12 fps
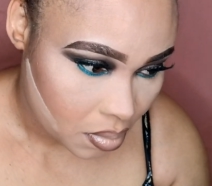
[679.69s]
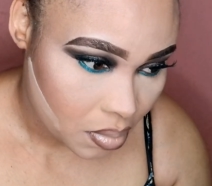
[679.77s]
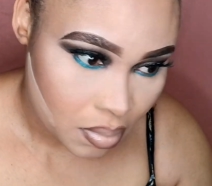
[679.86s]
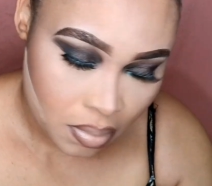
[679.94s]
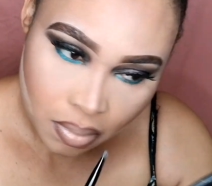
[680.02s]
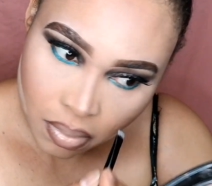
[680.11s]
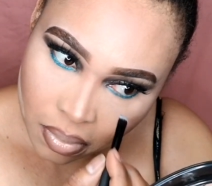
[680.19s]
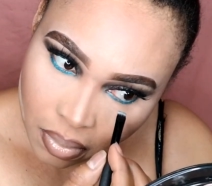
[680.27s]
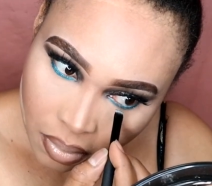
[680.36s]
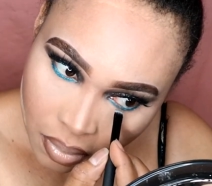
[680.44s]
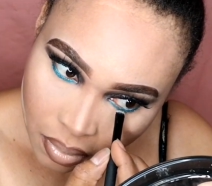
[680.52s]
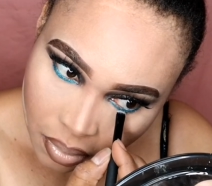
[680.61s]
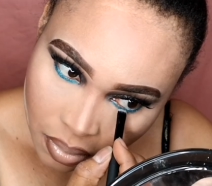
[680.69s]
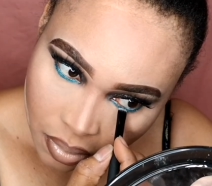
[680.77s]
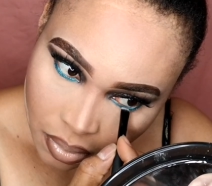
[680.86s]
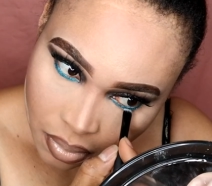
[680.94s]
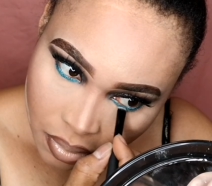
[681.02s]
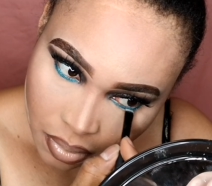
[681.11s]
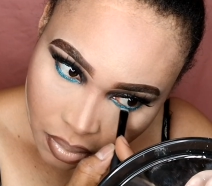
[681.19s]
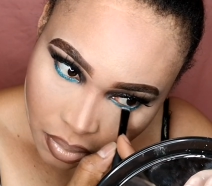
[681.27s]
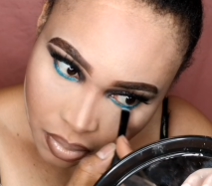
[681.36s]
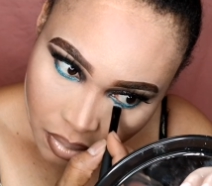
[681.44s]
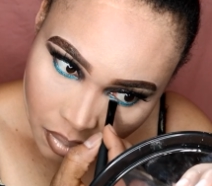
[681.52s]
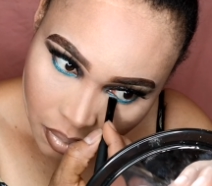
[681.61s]
It goes really well
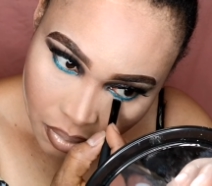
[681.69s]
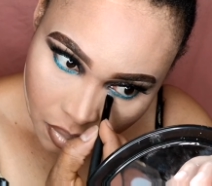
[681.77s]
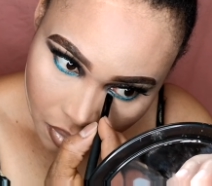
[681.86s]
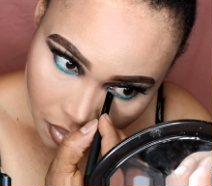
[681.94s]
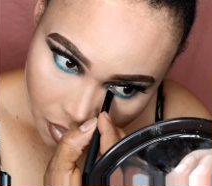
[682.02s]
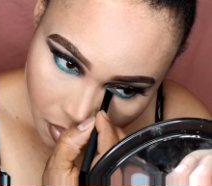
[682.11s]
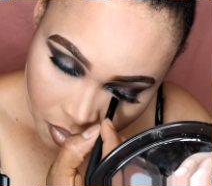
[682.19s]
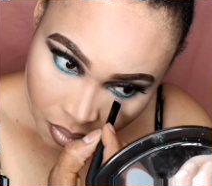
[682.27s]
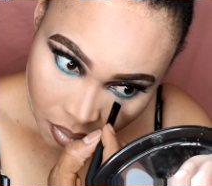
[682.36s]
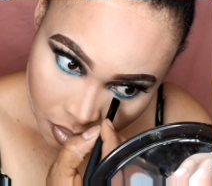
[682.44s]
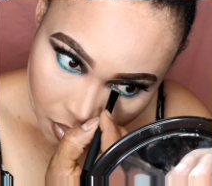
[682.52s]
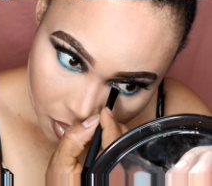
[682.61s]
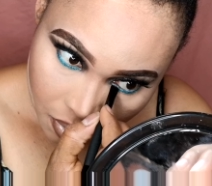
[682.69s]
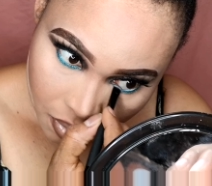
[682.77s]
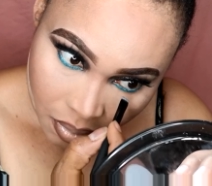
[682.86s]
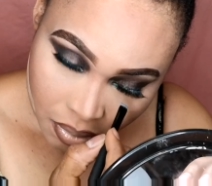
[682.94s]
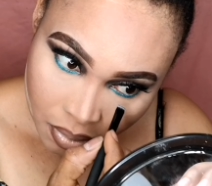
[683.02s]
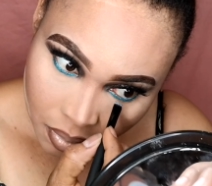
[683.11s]
with the smoky eyes.